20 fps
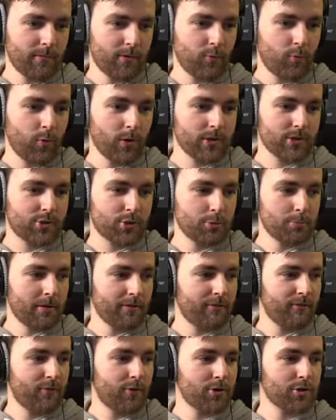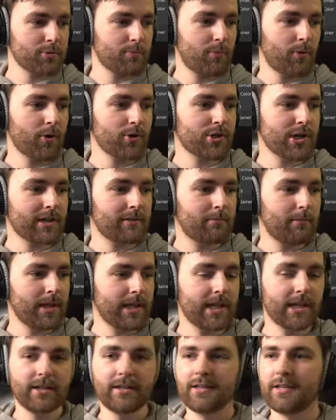What should my first project
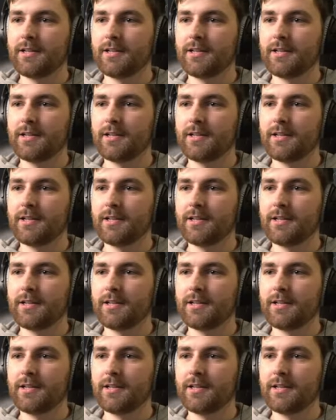be?